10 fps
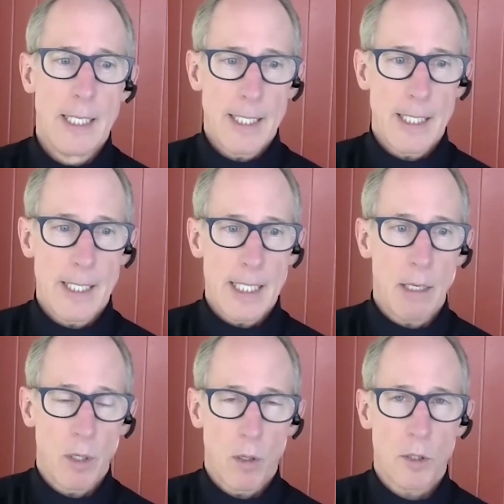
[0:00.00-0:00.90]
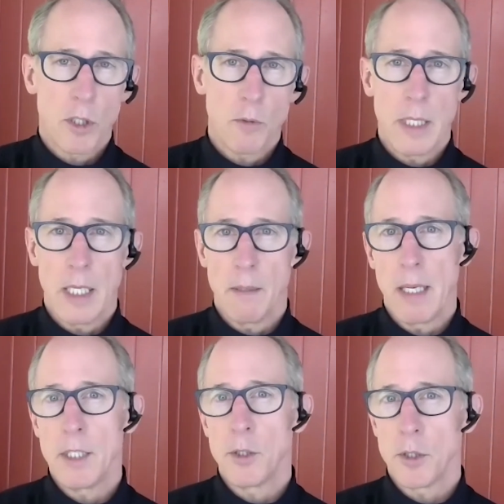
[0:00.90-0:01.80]
that would also be a
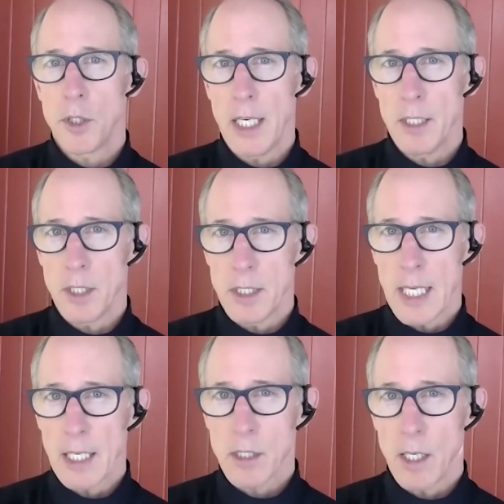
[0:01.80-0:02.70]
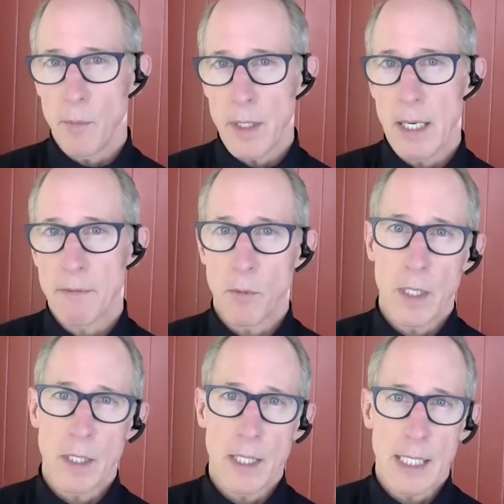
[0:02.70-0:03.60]
major change in tax law, and we'd have to
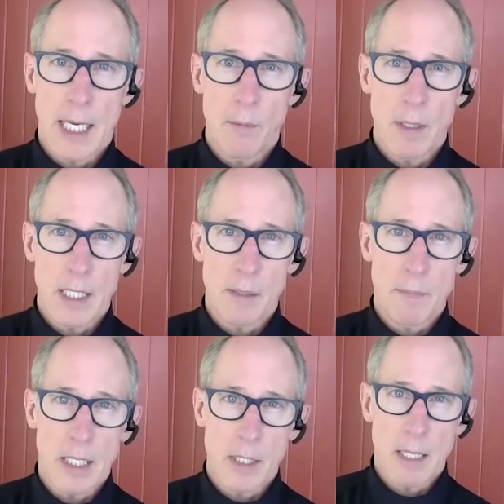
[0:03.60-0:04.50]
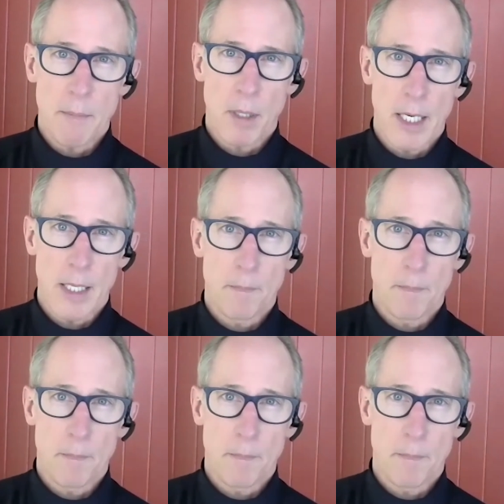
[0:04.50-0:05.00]
rethink how we think about estate planning.